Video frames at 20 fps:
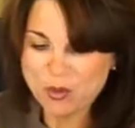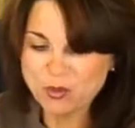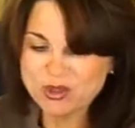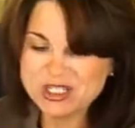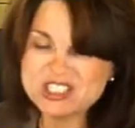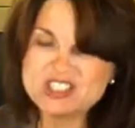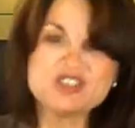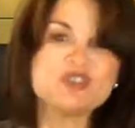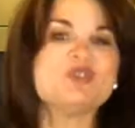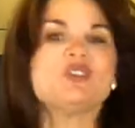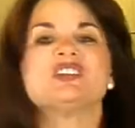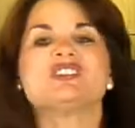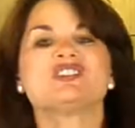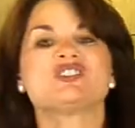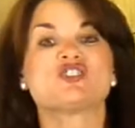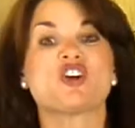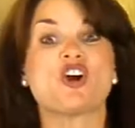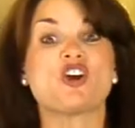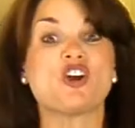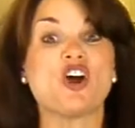what we do to
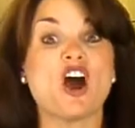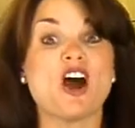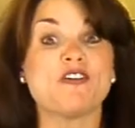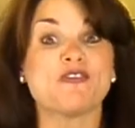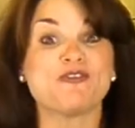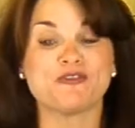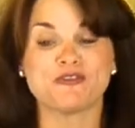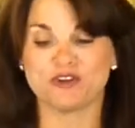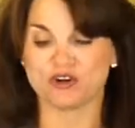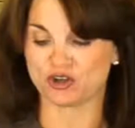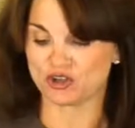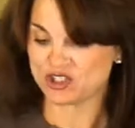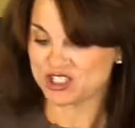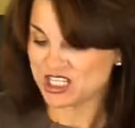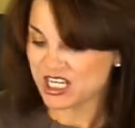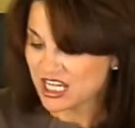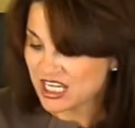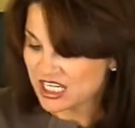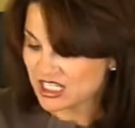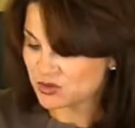start off first
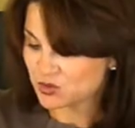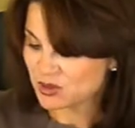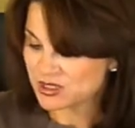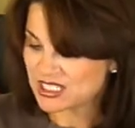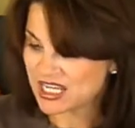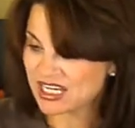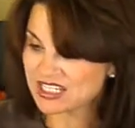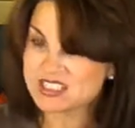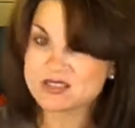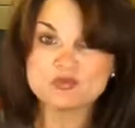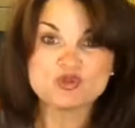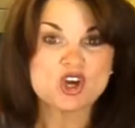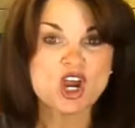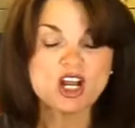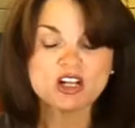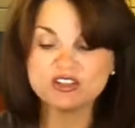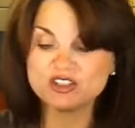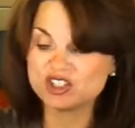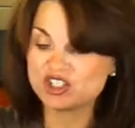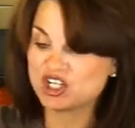is we take some
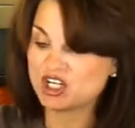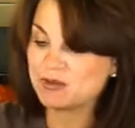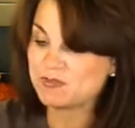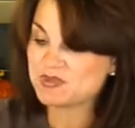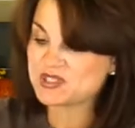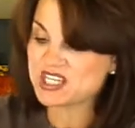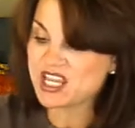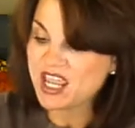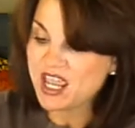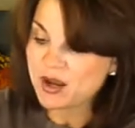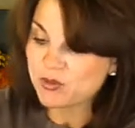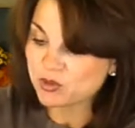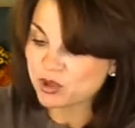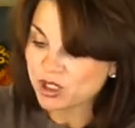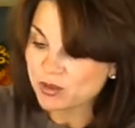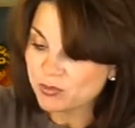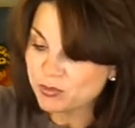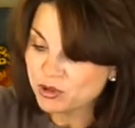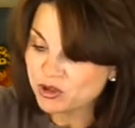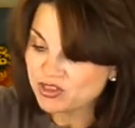chocolate chips and we're
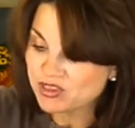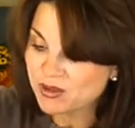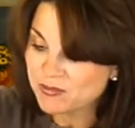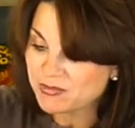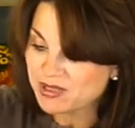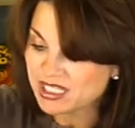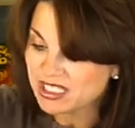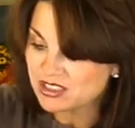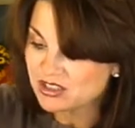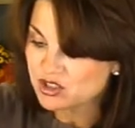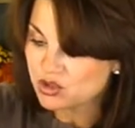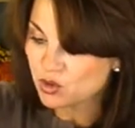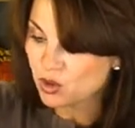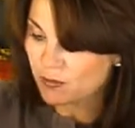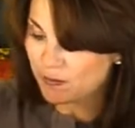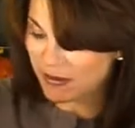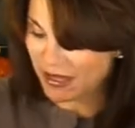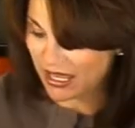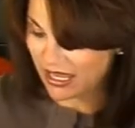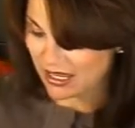going to put them into a
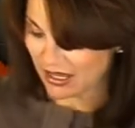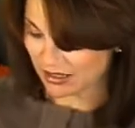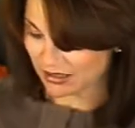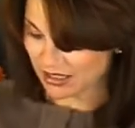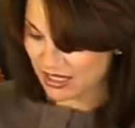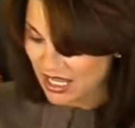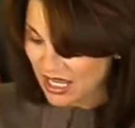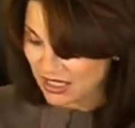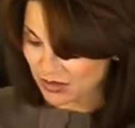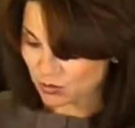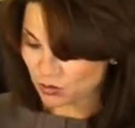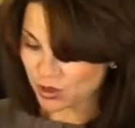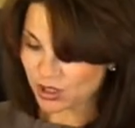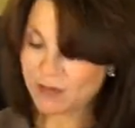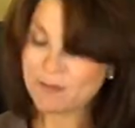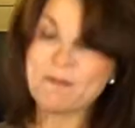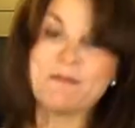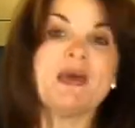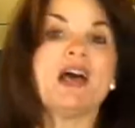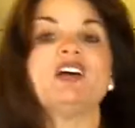pan, and then we're going
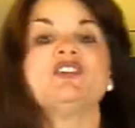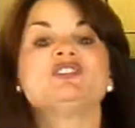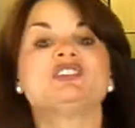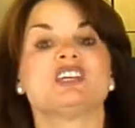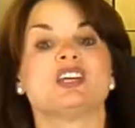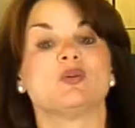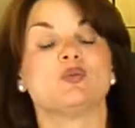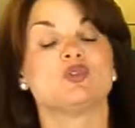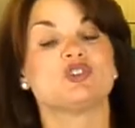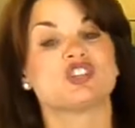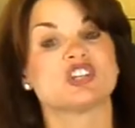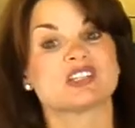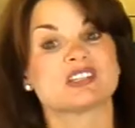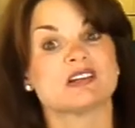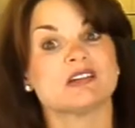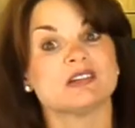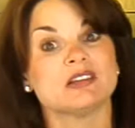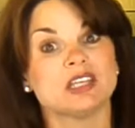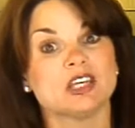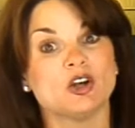to melt it with just
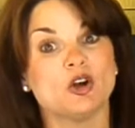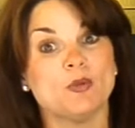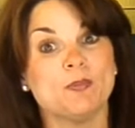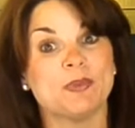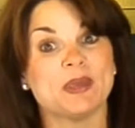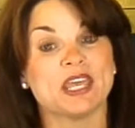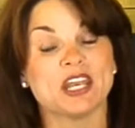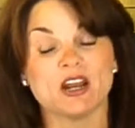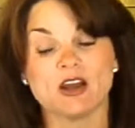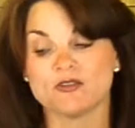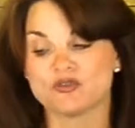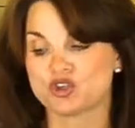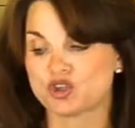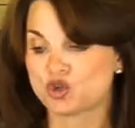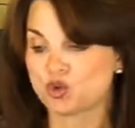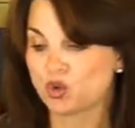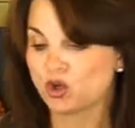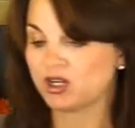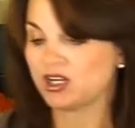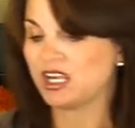a little bit of
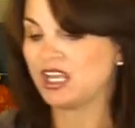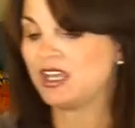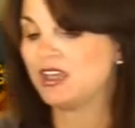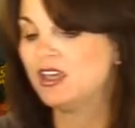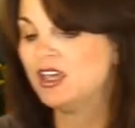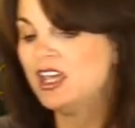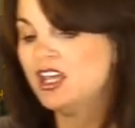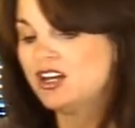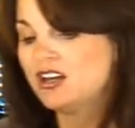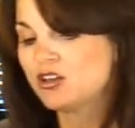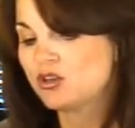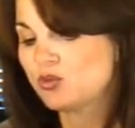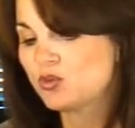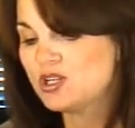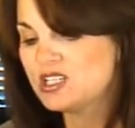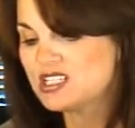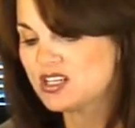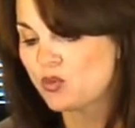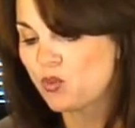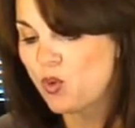shortening. Now, the
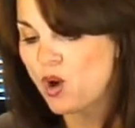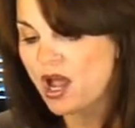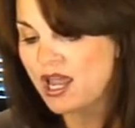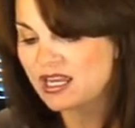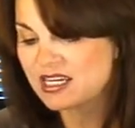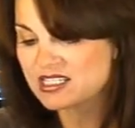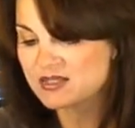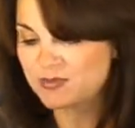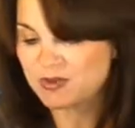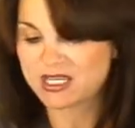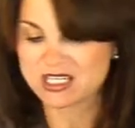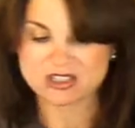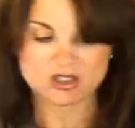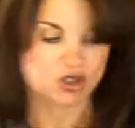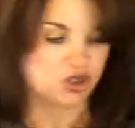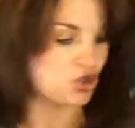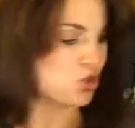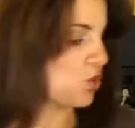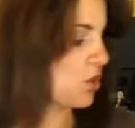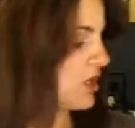reason why is because the
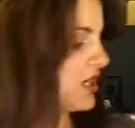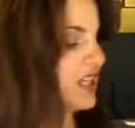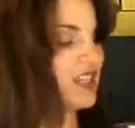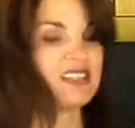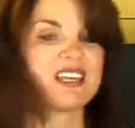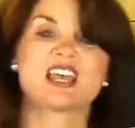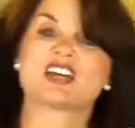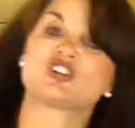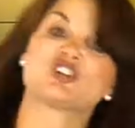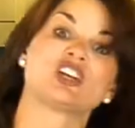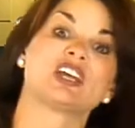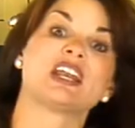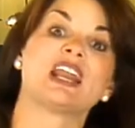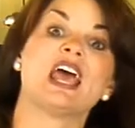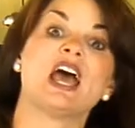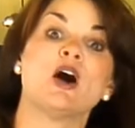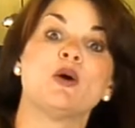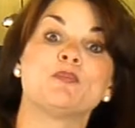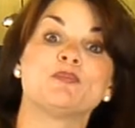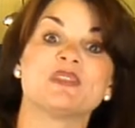shortening is actually going to
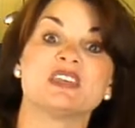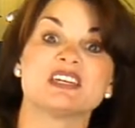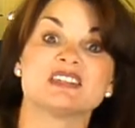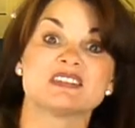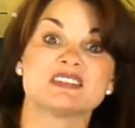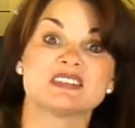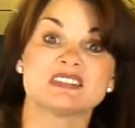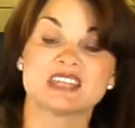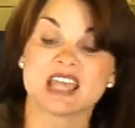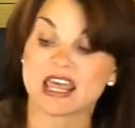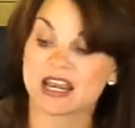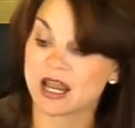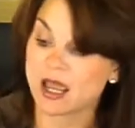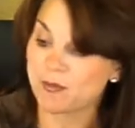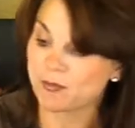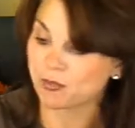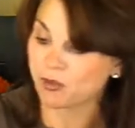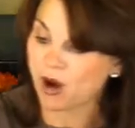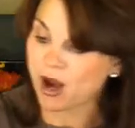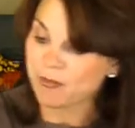help this set
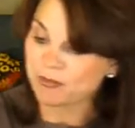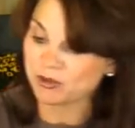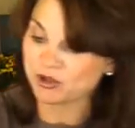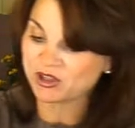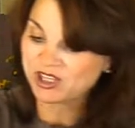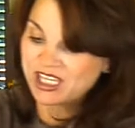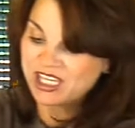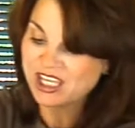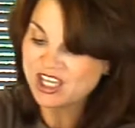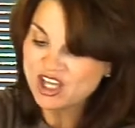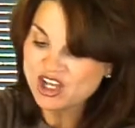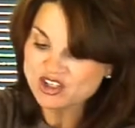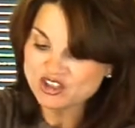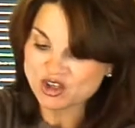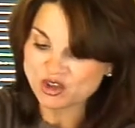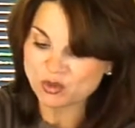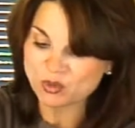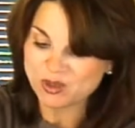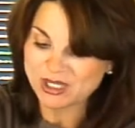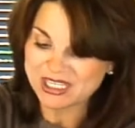up properly
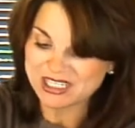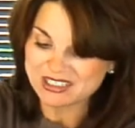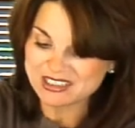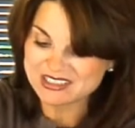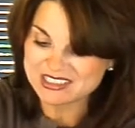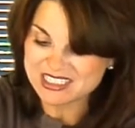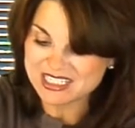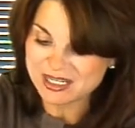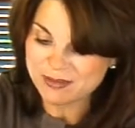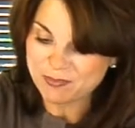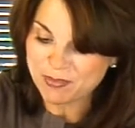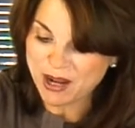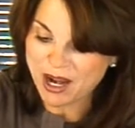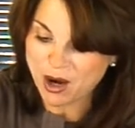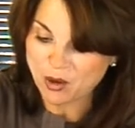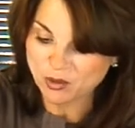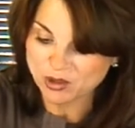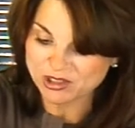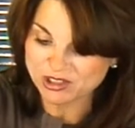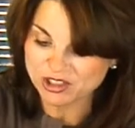so that we can dip
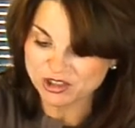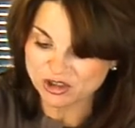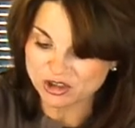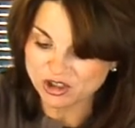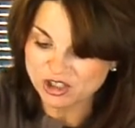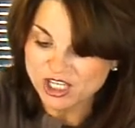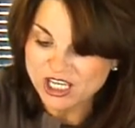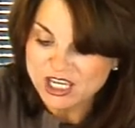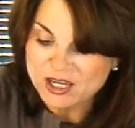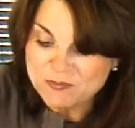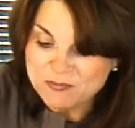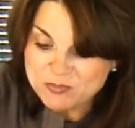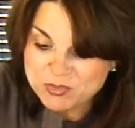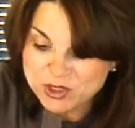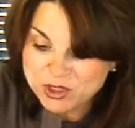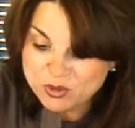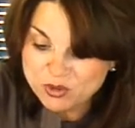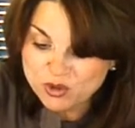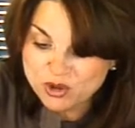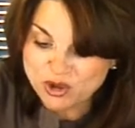our little
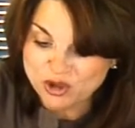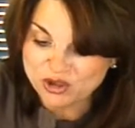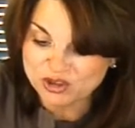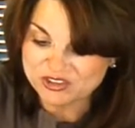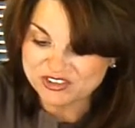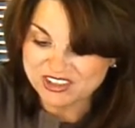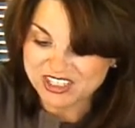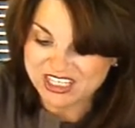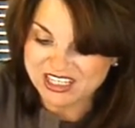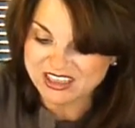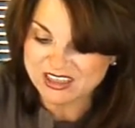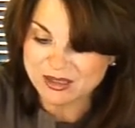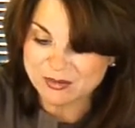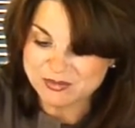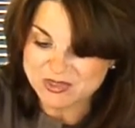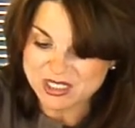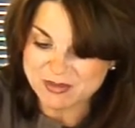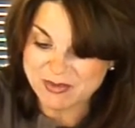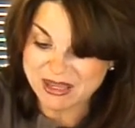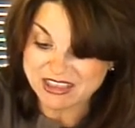bugles in
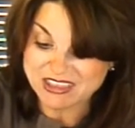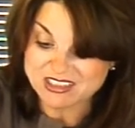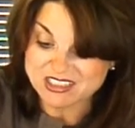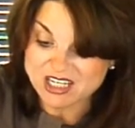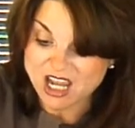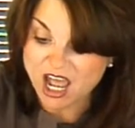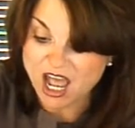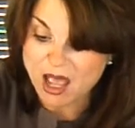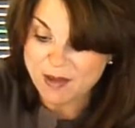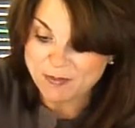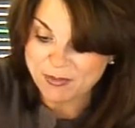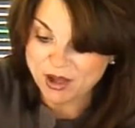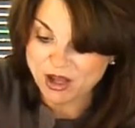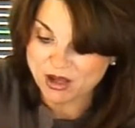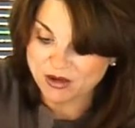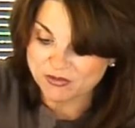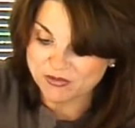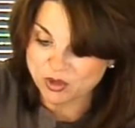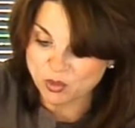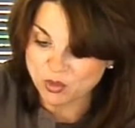them to make the top
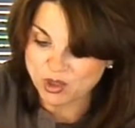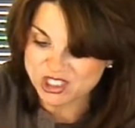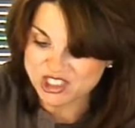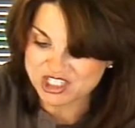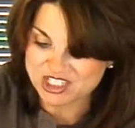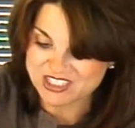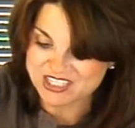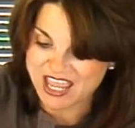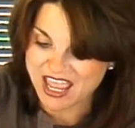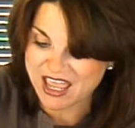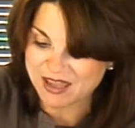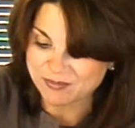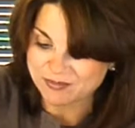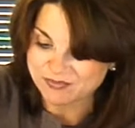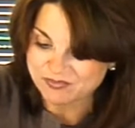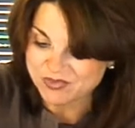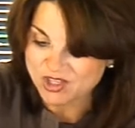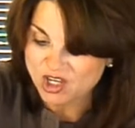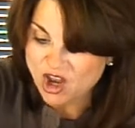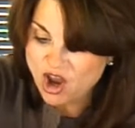of the witch's hat.
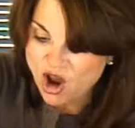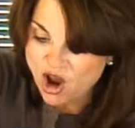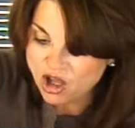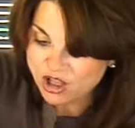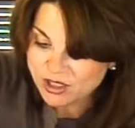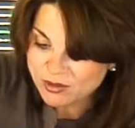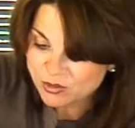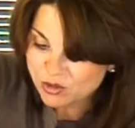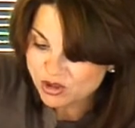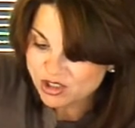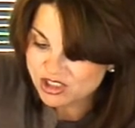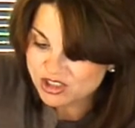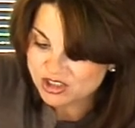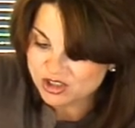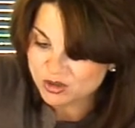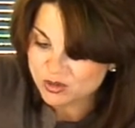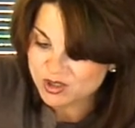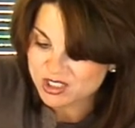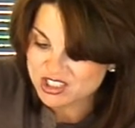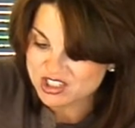All I'm going to
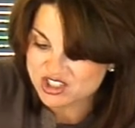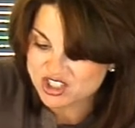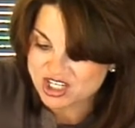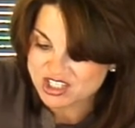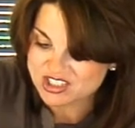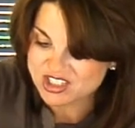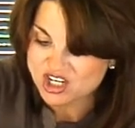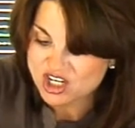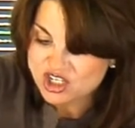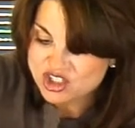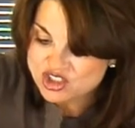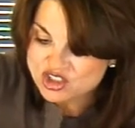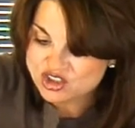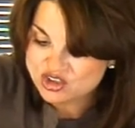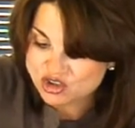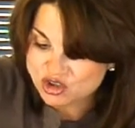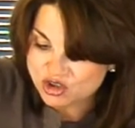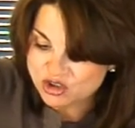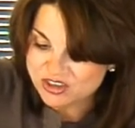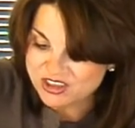do is just
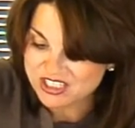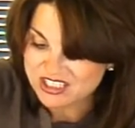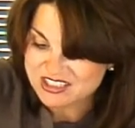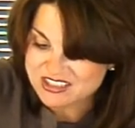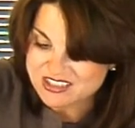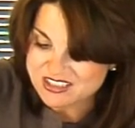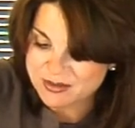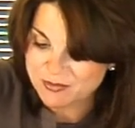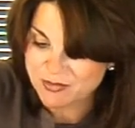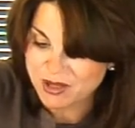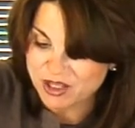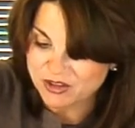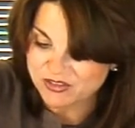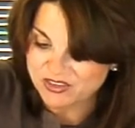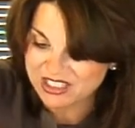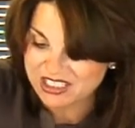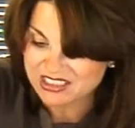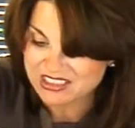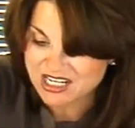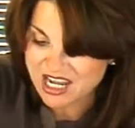stir this to melt
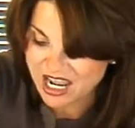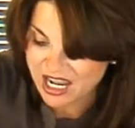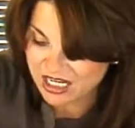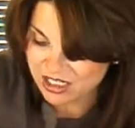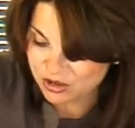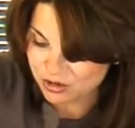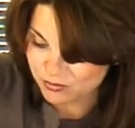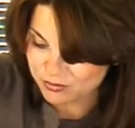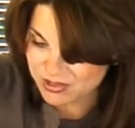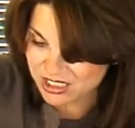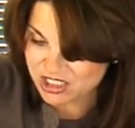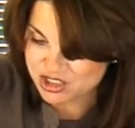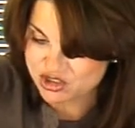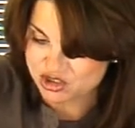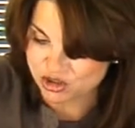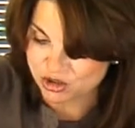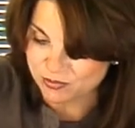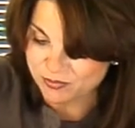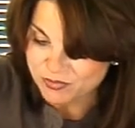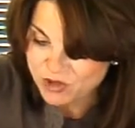the entire
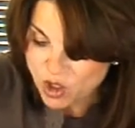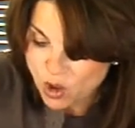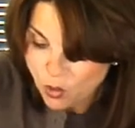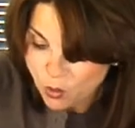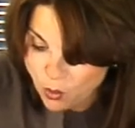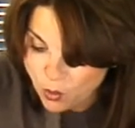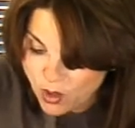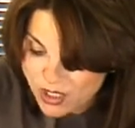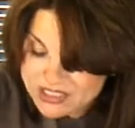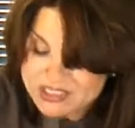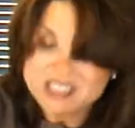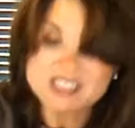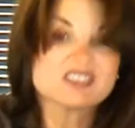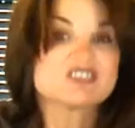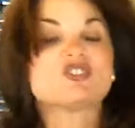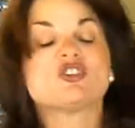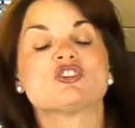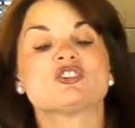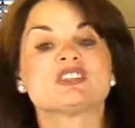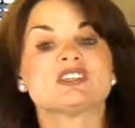mixture. Once it
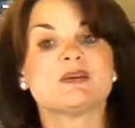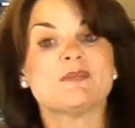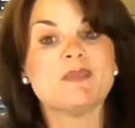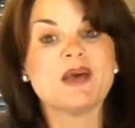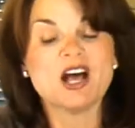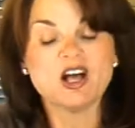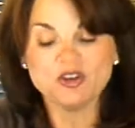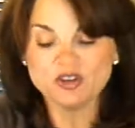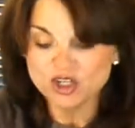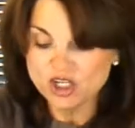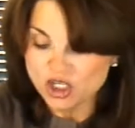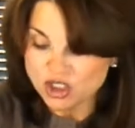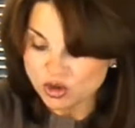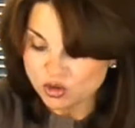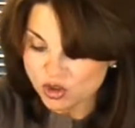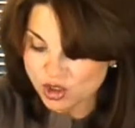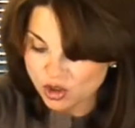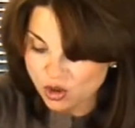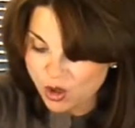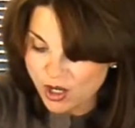starts to melt, you
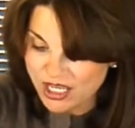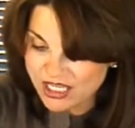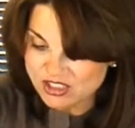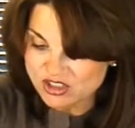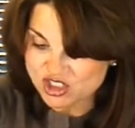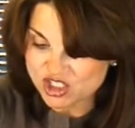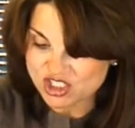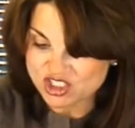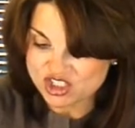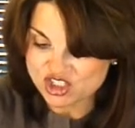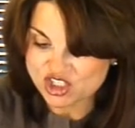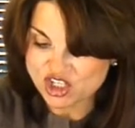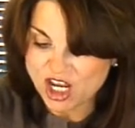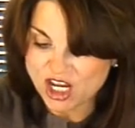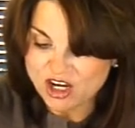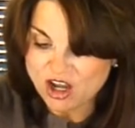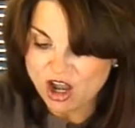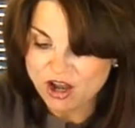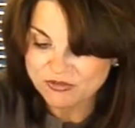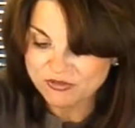can go ahead and just
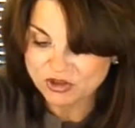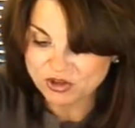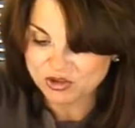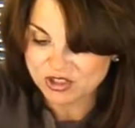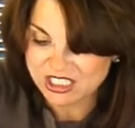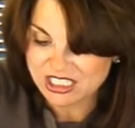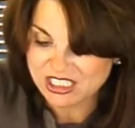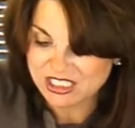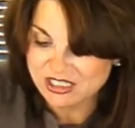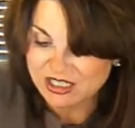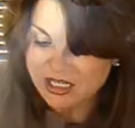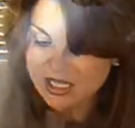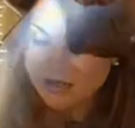shut off your heat,